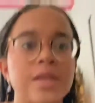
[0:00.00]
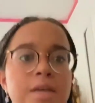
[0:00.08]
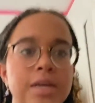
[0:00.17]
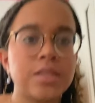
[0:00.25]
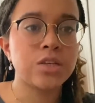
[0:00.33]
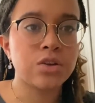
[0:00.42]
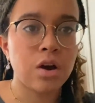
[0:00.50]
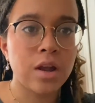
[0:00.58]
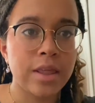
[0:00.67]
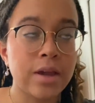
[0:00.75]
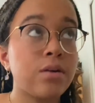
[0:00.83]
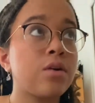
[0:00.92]
it's not
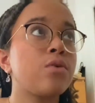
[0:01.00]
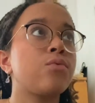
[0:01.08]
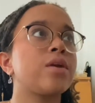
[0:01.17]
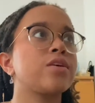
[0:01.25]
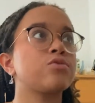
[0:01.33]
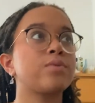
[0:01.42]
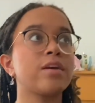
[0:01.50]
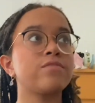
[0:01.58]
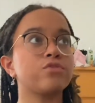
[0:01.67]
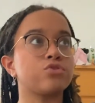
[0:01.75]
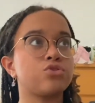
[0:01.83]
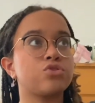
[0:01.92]
like when I
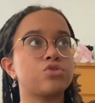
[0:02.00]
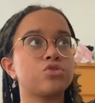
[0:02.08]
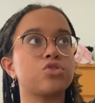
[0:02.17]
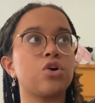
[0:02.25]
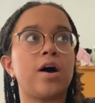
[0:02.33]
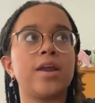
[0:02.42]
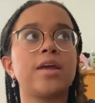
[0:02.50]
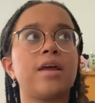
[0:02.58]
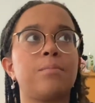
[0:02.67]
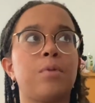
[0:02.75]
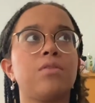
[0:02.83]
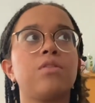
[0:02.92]
first got it, I
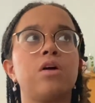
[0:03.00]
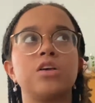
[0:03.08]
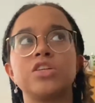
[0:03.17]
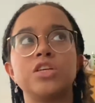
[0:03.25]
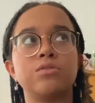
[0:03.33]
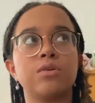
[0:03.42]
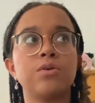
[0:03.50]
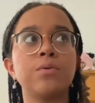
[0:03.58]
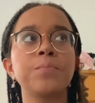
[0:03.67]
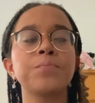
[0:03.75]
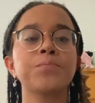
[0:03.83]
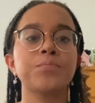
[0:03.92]
bought The Last Hero.
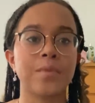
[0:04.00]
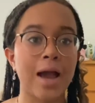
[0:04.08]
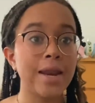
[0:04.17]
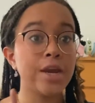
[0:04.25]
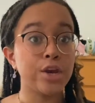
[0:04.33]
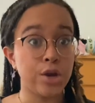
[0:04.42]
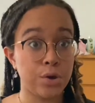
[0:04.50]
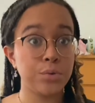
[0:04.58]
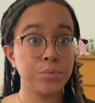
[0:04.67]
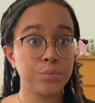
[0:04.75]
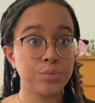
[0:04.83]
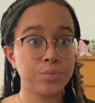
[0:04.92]
I didn't know
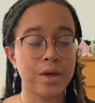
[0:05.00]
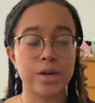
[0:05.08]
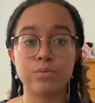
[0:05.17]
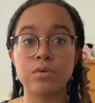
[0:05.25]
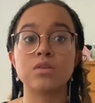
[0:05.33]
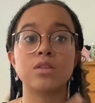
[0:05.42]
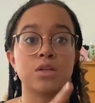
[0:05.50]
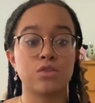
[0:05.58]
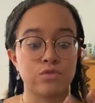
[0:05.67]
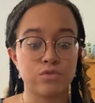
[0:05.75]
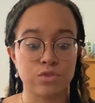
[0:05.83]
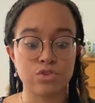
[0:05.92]
that it wasn't like the
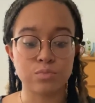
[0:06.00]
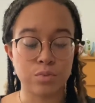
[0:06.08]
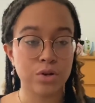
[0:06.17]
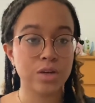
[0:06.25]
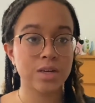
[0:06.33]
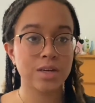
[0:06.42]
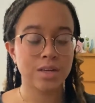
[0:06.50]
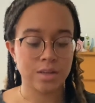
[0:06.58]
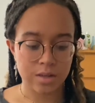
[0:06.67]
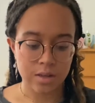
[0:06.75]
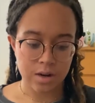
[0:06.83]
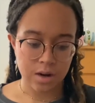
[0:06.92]
first book.
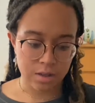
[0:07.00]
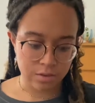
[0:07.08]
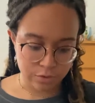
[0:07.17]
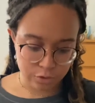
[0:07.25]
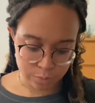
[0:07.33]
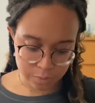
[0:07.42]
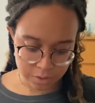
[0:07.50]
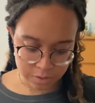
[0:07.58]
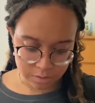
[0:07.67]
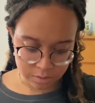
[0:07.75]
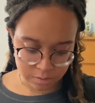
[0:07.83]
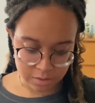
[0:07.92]
The first book
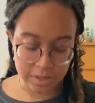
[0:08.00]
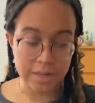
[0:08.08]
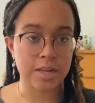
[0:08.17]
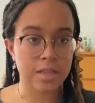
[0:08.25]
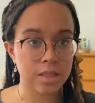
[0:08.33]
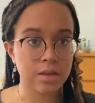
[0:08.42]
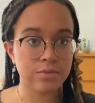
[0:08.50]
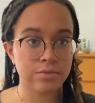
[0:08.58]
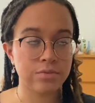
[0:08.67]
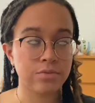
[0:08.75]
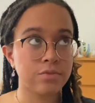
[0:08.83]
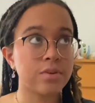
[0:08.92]
is The Lightning Thief,
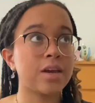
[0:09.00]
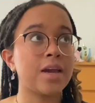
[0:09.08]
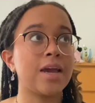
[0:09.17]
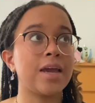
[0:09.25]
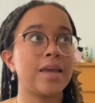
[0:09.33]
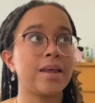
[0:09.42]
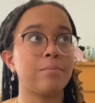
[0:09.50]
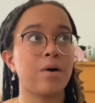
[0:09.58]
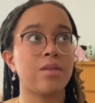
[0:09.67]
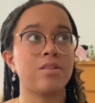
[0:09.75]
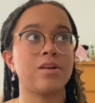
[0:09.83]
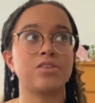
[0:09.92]
and I
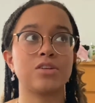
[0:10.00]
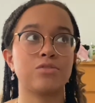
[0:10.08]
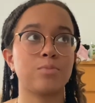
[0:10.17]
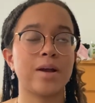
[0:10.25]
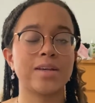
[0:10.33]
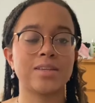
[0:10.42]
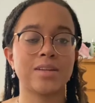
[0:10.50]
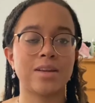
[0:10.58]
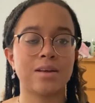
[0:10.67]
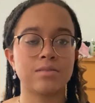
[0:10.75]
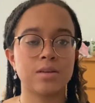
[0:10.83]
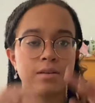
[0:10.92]
bought The Last Hero by accident, and I
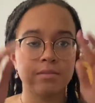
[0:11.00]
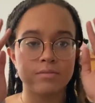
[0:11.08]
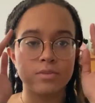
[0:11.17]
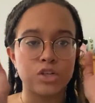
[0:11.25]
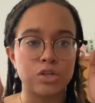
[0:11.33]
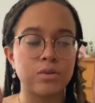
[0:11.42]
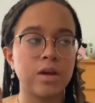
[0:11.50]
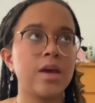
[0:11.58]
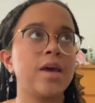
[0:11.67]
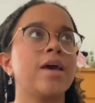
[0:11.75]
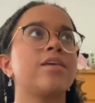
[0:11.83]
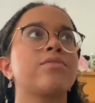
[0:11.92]
was like, shoot.
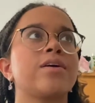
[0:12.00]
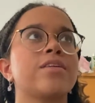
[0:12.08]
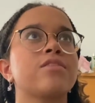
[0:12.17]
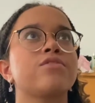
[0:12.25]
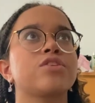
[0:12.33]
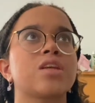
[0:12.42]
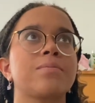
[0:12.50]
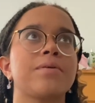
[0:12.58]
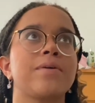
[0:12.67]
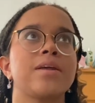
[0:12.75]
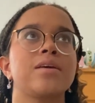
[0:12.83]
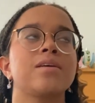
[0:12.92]
And so I think the first time I
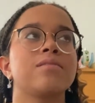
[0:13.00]
read